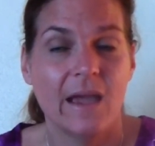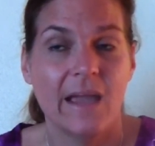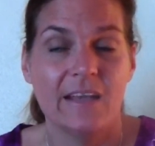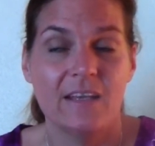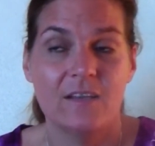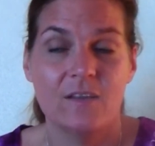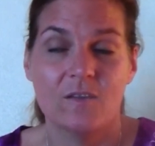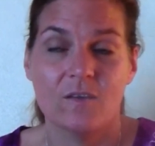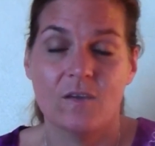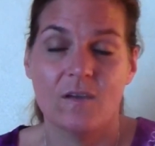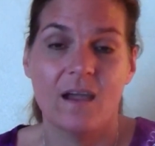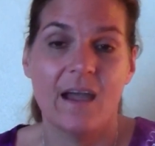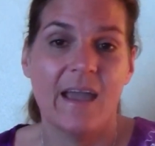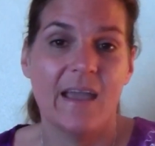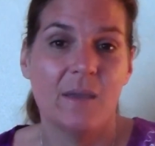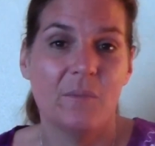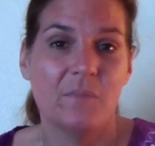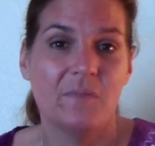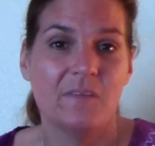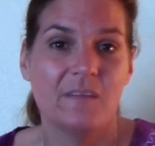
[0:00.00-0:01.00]
I
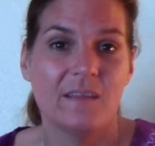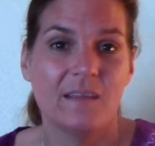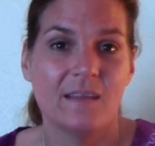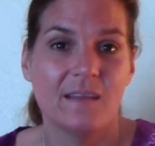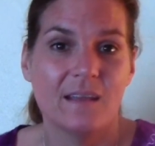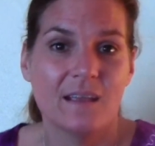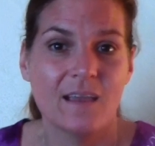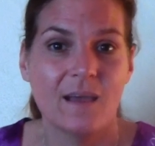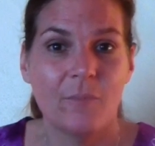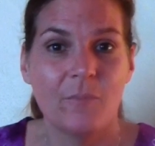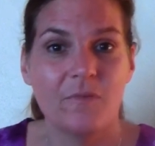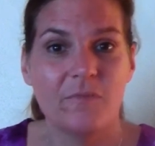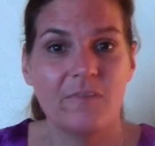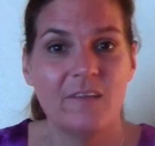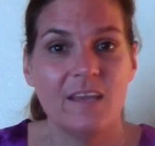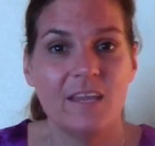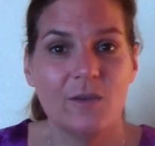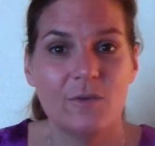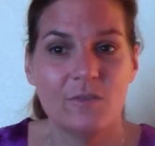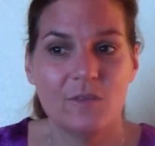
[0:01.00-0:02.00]
described in a couple
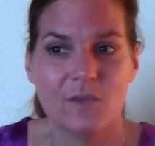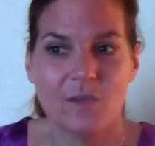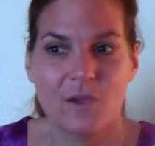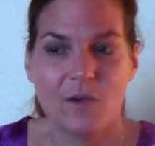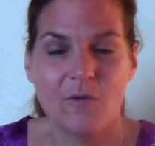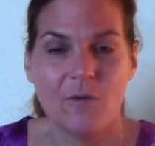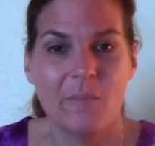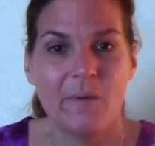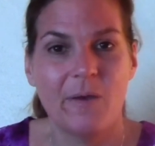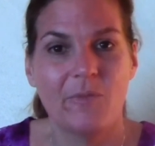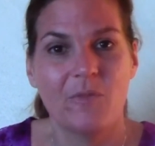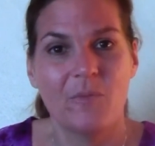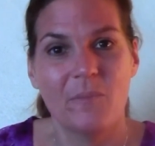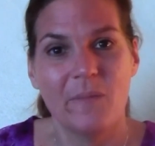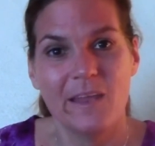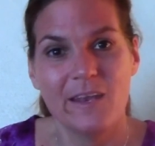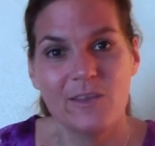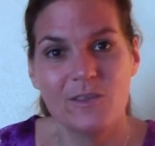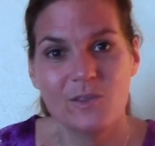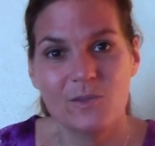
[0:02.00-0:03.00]
videos ago about the
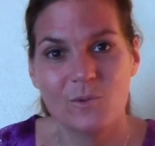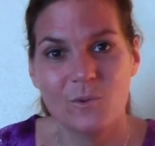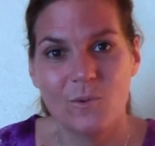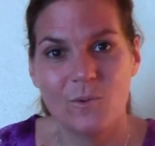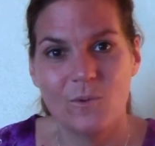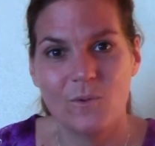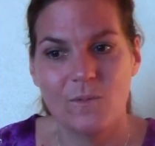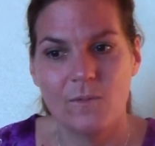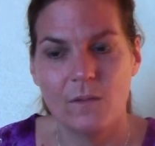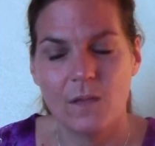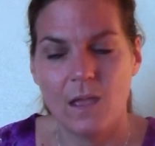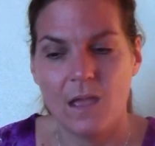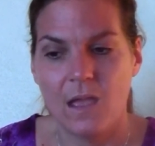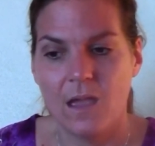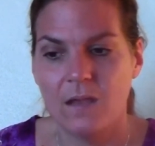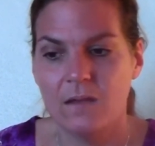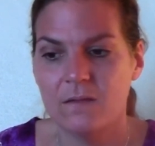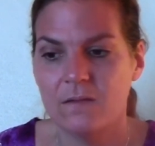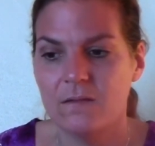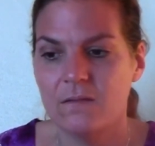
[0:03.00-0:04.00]
meta-soul
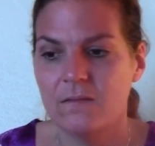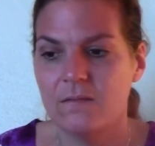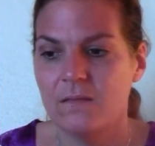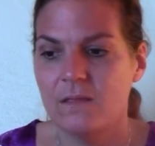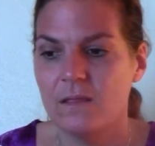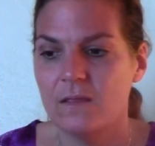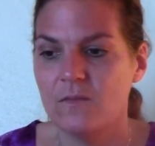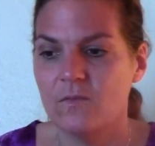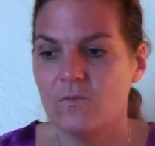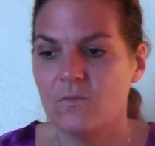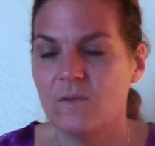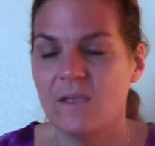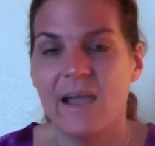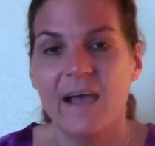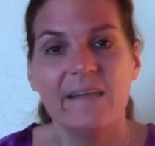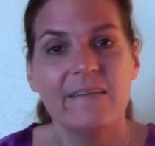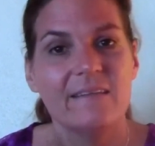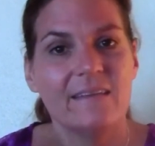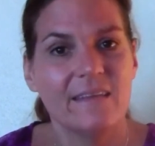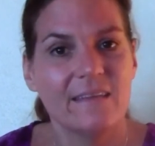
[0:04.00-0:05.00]
and this
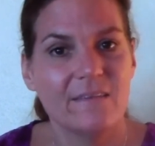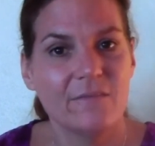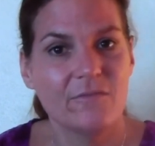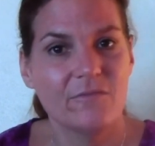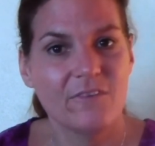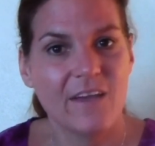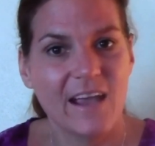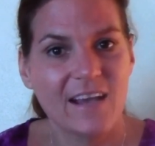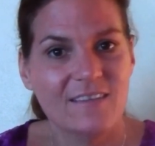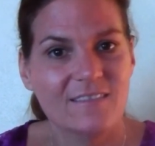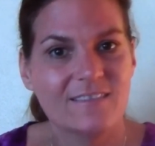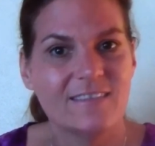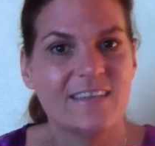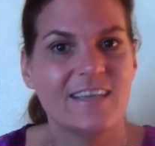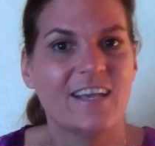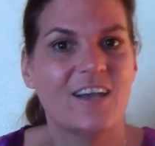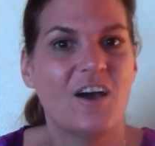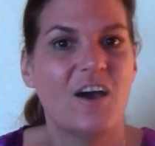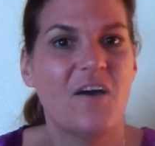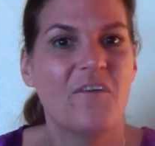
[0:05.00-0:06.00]
reality of
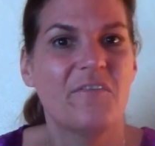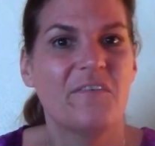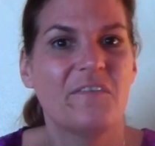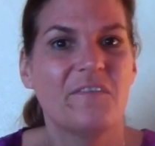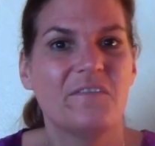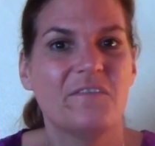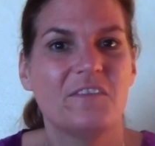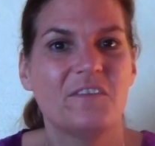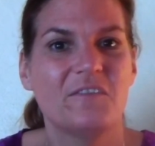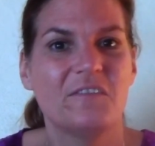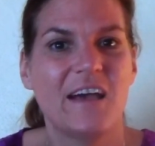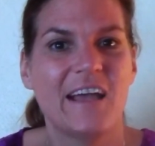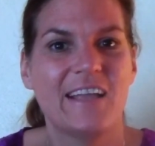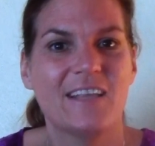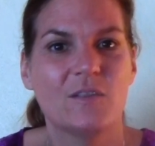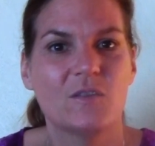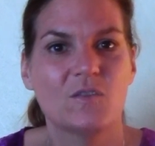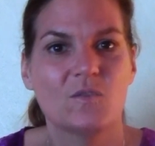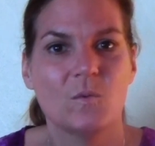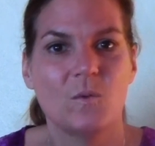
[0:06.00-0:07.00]
fractaling off of
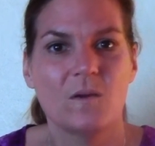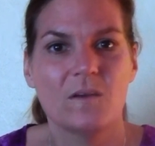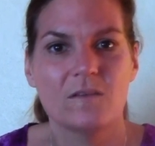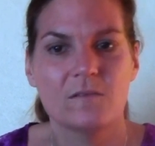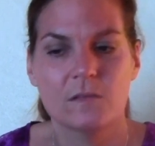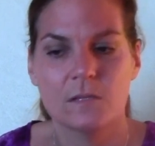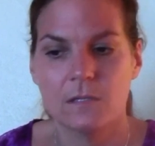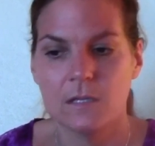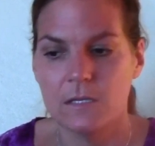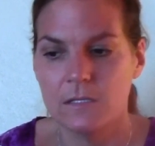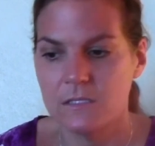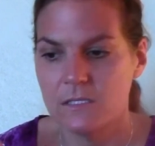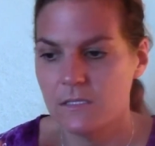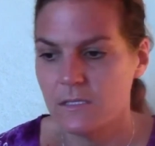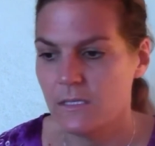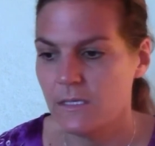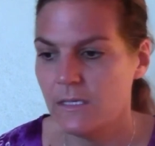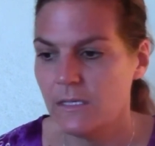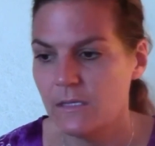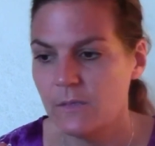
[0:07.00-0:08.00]
divine source
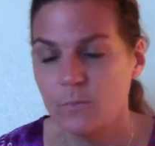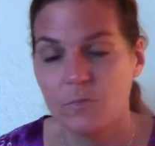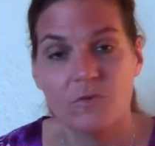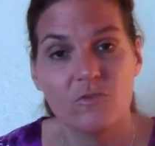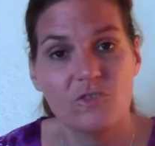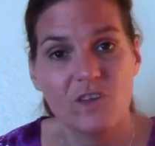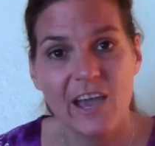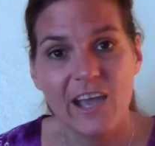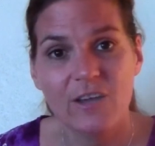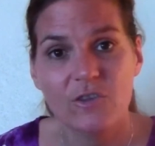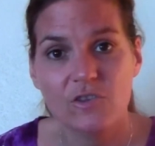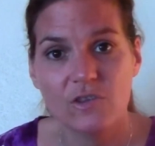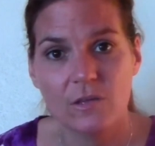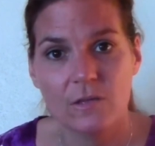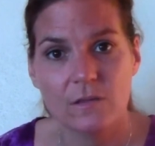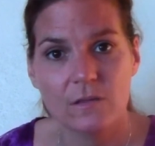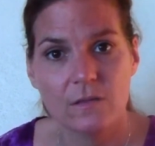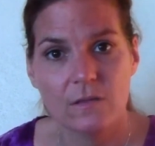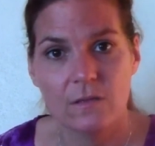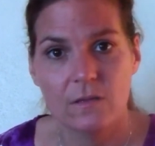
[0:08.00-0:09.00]
into these
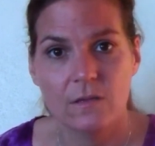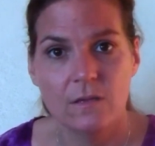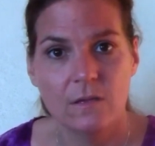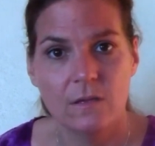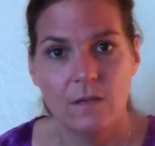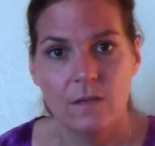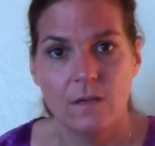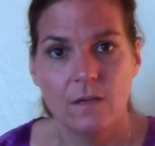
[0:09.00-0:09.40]
projections